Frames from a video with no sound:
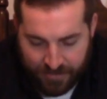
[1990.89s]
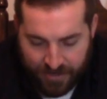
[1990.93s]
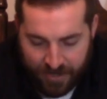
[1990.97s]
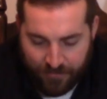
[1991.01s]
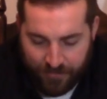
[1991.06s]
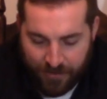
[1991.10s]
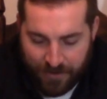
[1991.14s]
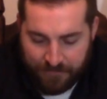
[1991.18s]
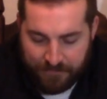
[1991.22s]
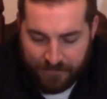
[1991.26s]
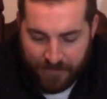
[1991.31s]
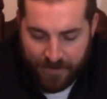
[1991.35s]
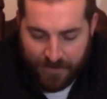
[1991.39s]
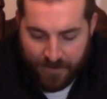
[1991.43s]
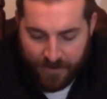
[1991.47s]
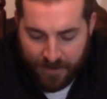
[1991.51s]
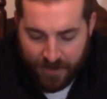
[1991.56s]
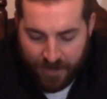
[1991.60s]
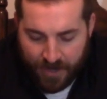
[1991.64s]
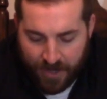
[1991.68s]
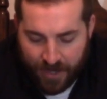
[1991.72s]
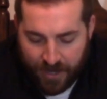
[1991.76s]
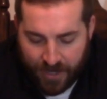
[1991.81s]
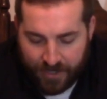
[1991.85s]
But anyway,
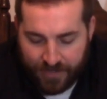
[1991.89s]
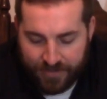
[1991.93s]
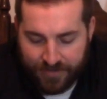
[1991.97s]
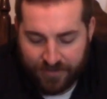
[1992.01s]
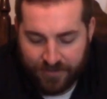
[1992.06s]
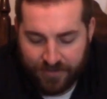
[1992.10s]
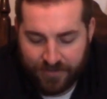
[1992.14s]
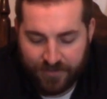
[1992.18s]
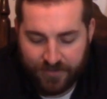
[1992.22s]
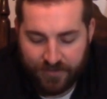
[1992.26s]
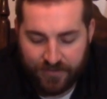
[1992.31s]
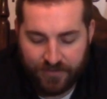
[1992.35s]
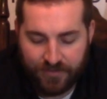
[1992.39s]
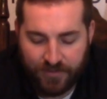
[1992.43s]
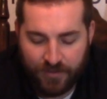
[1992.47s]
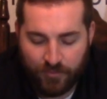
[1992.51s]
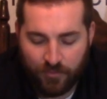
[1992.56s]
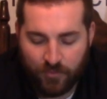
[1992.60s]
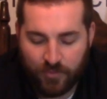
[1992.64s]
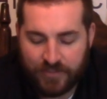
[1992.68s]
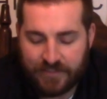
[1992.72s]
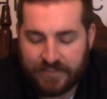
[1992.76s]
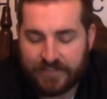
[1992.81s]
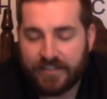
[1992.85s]
uh,
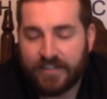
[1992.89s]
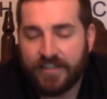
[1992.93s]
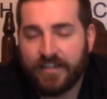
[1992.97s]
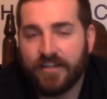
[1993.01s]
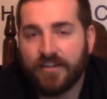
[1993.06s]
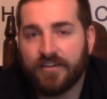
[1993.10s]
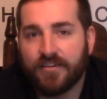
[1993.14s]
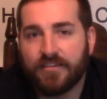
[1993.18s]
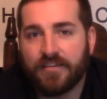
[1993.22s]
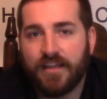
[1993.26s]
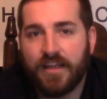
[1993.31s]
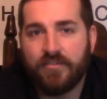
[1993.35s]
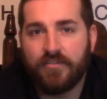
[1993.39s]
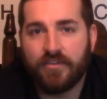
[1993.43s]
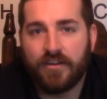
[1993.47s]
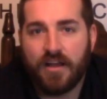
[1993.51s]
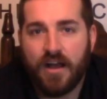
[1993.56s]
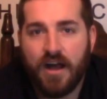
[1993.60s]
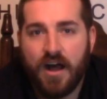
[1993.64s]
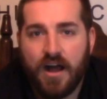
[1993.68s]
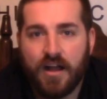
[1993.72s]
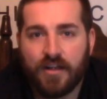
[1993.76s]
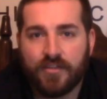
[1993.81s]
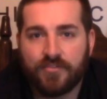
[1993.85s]
number one seed here, David
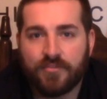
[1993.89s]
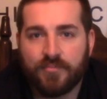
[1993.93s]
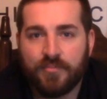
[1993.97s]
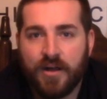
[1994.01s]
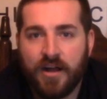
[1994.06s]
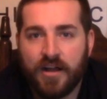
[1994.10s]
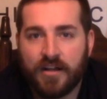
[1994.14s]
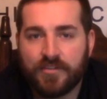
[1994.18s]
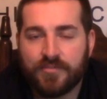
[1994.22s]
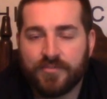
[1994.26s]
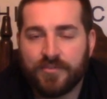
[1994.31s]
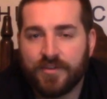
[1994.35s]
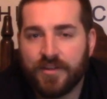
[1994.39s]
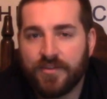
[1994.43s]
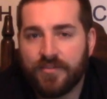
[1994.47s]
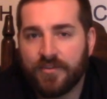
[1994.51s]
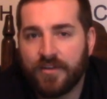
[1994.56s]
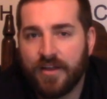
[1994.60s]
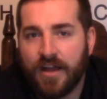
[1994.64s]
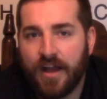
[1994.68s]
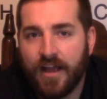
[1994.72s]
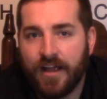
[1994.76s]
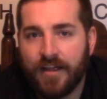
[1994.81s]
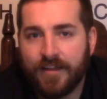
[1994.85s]
Cox from Oxford, another
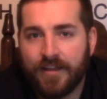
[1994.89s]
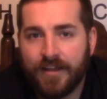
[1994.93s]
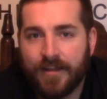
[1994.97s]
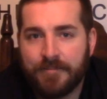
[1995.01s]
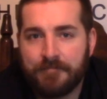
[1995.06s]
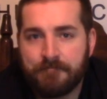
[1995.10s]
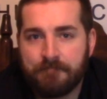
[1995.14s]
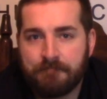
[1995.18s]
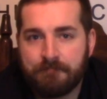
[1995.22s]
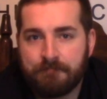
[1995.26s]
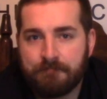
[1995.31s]
guy that